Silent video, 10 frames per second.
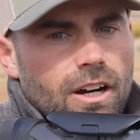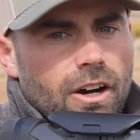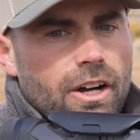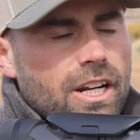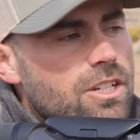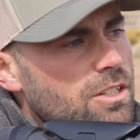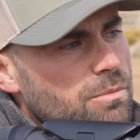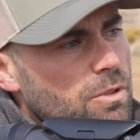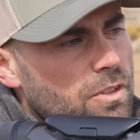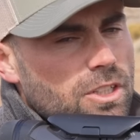All right, I just
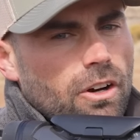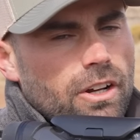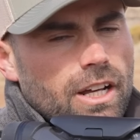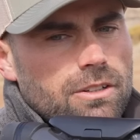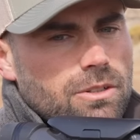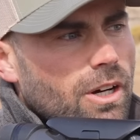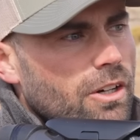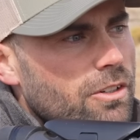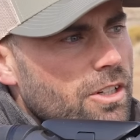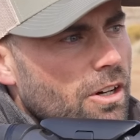moved the target out to
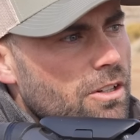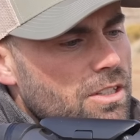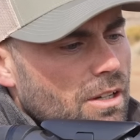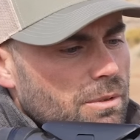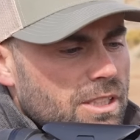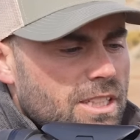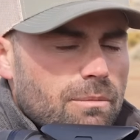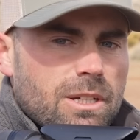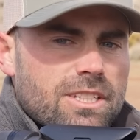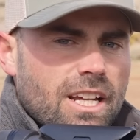100 yards. I'm gonna take
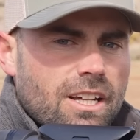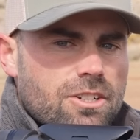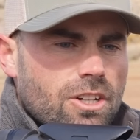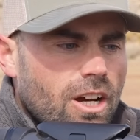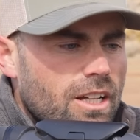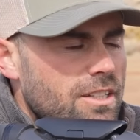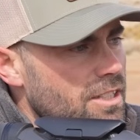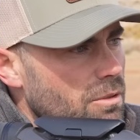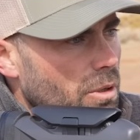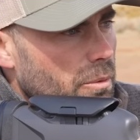my second shot and
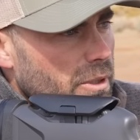see where